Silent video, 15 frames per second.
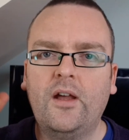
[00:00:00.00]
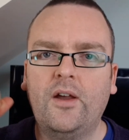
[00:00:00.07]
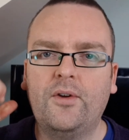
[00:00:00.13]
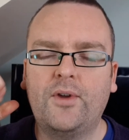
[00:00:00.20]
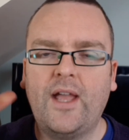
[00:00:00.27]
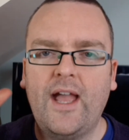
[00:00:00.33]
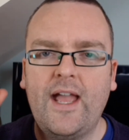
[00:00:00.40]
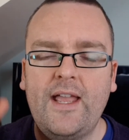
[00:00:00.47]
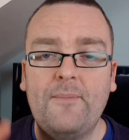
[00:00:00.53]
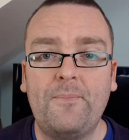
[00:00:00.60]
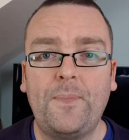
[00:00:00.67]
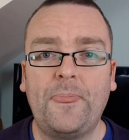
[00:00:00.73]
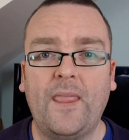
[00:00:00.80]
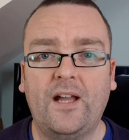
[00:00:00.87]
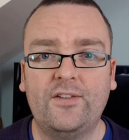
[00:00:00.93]
Okay,
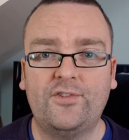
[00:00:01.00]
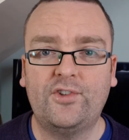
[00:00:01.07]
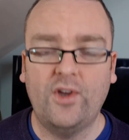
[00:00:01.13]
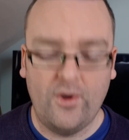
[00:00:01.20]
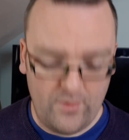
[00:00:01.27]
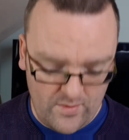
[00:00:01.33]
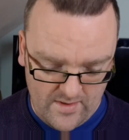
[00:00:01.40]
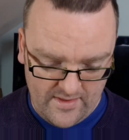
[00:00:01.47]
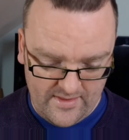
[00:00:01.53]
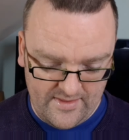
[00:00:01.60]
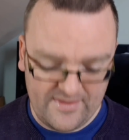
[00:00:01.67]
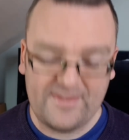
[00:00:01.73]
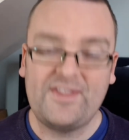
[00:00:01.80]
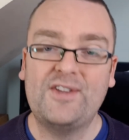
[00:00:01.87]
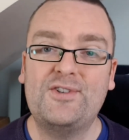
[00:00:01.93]
and so
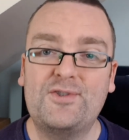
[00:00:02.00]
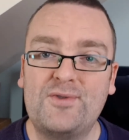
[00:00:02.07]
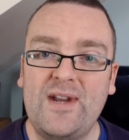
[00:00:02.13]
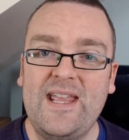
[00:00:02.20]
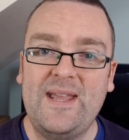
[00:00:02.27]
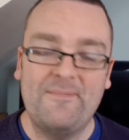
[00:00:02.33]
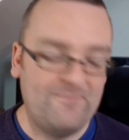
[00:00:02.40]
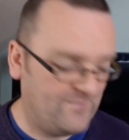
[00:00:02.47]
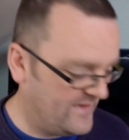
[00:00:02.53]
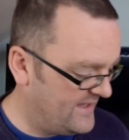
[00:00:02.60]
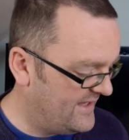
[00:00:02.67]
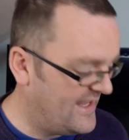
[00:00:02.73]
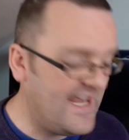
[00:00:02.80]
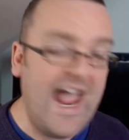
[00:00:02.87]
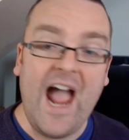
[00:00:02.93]

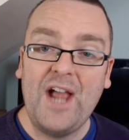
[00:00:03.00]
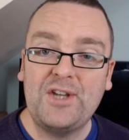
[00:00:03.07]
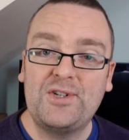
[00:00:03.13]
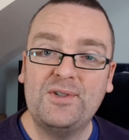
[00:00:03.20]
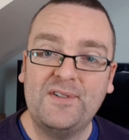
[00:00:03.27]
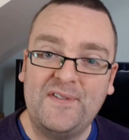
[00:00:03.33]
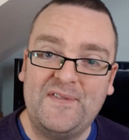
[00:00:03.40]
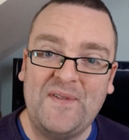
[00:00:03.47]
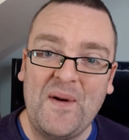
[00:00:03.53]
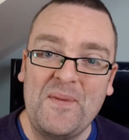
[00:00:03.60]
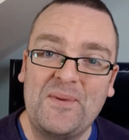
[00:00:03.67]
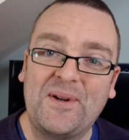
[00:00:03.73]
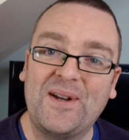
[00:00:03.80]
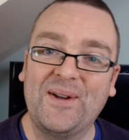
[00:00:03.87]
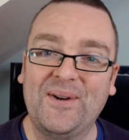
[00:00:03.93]
the actual
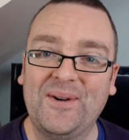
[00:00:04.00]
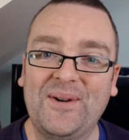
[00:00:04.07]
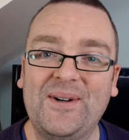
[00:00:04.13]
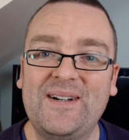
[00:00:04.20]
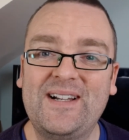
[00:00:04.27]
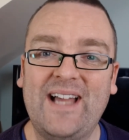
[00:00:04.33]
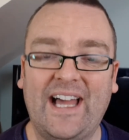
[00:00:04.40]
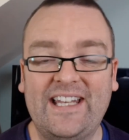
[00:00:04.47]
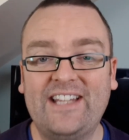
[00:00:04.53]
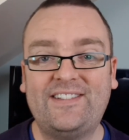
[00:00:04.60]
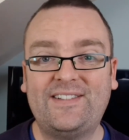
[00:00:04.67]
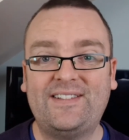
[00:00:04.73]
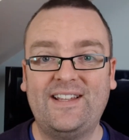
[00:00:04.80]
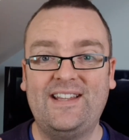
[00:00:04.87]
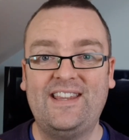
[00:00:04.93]
folklore, and
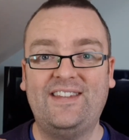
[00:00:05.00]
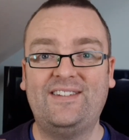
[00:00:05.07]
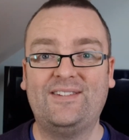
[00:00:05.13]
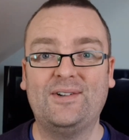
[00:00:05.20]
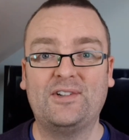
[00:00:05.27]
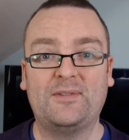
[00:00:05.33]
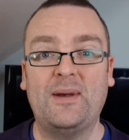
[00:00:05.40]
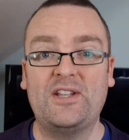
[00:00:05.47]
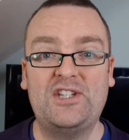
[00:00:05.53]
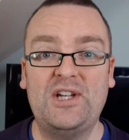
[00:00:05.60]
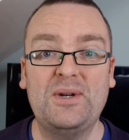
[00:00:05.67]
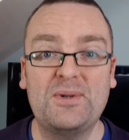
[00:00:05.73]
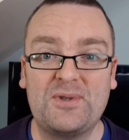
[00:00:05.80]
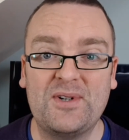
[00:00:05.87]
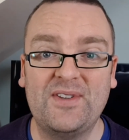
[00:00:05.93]
this talks about
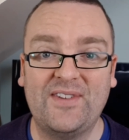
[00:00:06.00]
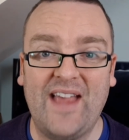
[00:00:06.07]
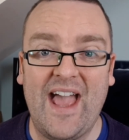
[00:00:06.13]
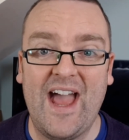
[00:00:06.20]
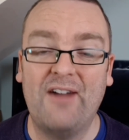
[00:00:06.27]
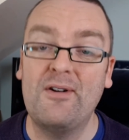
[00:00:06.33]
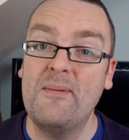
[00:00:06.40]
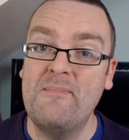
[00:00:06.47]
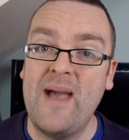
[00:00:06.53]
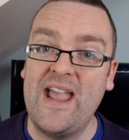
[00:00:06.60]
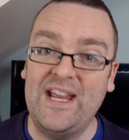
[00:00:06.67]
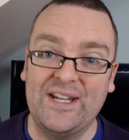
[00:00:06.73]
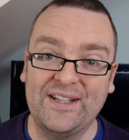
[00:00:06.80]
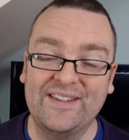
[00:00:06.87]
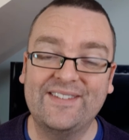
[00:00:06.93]
children's hair and
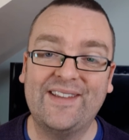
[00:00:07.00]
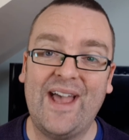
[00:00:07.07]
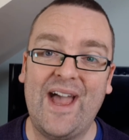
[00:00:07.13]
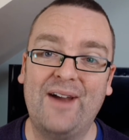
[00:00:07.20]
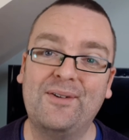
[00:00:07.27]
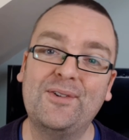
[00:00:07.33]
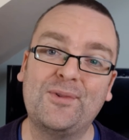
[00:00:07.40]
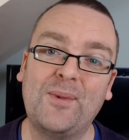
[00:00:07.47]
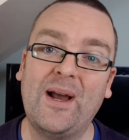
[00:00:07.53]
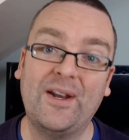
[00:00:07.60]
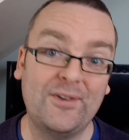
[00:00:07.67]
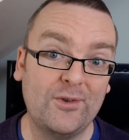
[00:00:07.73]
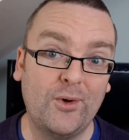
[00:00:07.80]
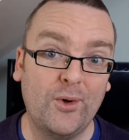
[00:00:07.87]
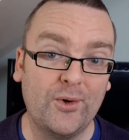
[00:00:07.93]
maidens' hair as well
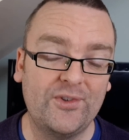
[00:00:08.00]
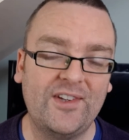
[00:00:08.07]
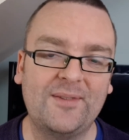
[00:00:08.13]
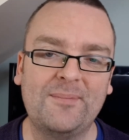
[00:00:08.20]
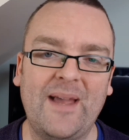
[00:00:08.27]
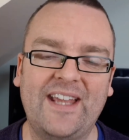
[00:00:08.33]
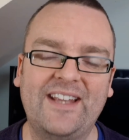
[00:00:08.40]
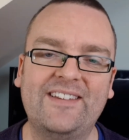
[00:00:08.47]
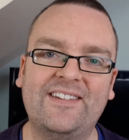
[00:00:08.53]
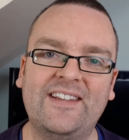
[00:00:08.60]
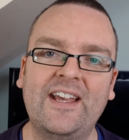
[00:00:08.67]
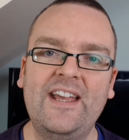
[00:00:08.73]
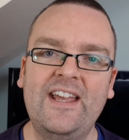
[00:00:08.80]
as horses' manes,